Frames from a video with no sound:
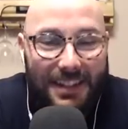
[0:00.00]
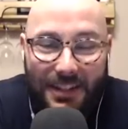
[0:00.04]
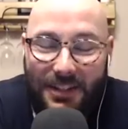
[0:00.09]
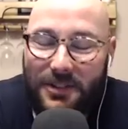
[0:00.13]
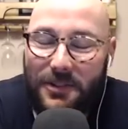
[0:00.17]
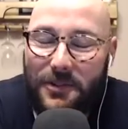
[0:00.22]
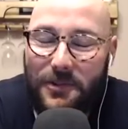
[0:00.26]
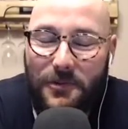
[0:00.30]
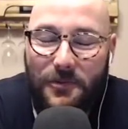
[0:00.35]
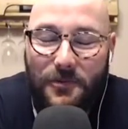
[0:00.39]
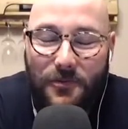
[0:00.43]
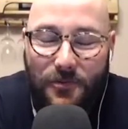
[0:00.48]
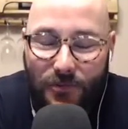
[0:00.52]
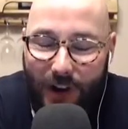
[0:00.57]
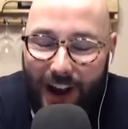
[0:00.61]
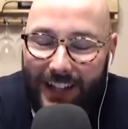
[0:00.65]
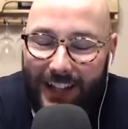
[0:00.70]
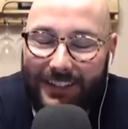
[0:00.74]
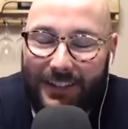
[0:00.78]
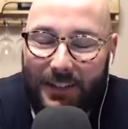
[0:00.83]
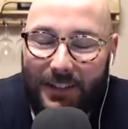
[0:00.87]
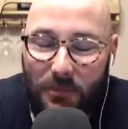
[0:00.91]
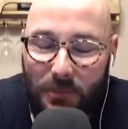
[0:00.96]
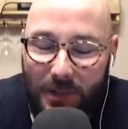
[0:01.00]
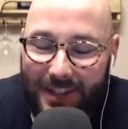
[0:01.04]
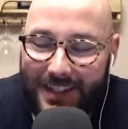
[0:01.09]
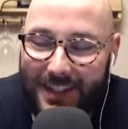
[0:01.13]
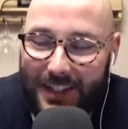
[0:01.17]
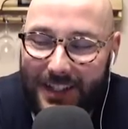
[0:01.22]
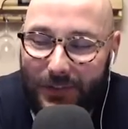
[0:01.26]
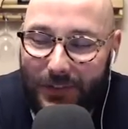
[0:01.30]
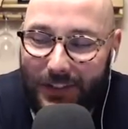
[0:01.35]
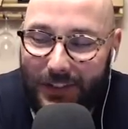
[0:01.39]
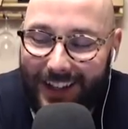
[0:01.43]
so random when
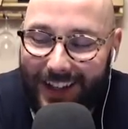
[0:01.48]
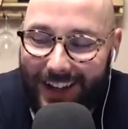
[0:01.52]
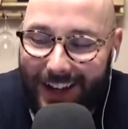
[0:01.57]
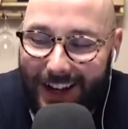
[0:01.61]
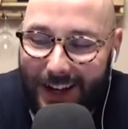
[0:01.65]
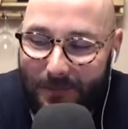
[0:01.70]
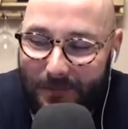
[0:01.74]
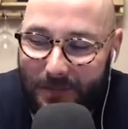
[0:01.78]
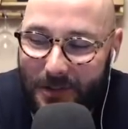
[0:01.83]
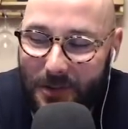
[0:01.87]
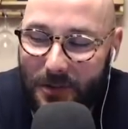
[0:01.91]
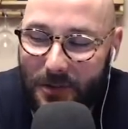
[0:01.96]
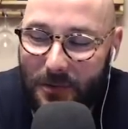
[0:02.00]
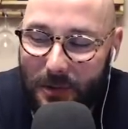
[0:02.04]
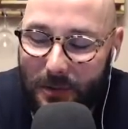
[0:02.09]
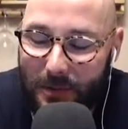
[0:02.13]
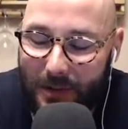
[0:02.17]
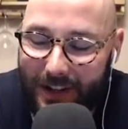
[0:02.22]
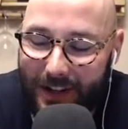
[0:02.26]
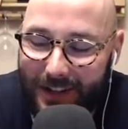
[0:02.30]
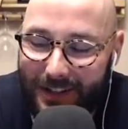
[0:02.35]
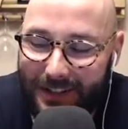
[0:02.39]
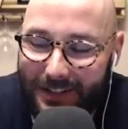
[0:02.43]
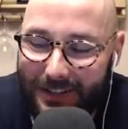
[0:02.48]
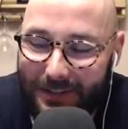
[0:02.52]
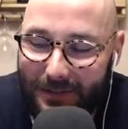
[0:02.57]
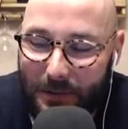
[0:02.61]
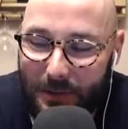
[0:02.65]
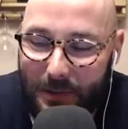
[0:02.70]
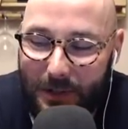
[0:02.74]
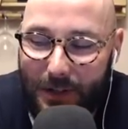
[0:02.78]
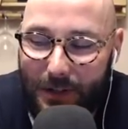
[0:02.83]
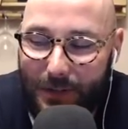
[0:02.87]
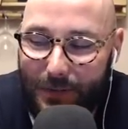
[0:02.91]
stuff like that happens. We were
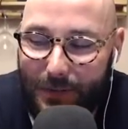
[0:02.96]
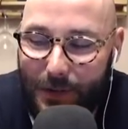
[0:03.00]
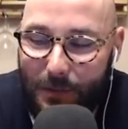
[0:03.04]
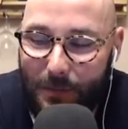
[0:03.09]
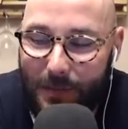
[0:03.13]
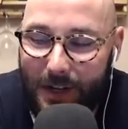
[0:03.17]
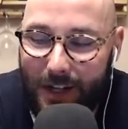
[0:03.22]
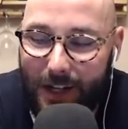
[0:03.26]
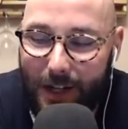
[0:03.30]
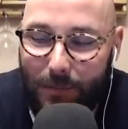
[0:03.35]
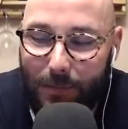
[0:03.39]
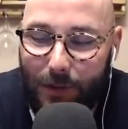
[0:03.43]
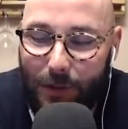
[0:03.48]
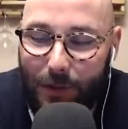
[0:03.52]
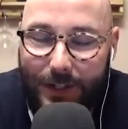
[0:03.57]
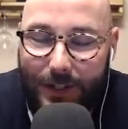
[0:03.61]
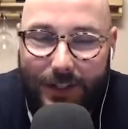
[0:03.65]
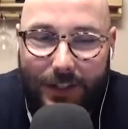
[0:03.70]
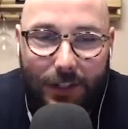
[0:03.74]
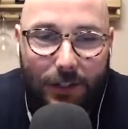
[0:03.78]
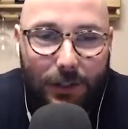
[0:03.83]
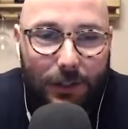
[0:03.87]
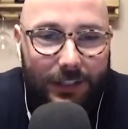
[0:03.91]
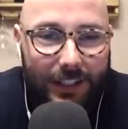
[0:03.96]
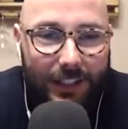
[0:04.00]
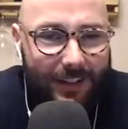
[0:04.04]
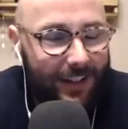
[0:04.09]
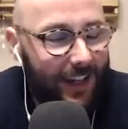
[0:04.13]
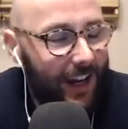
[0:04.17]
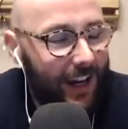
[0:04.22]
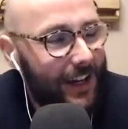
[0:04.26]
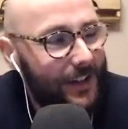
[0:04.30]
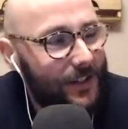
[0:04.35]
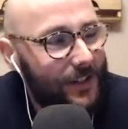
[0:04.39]
out filming a couple of weeks ago, and this guy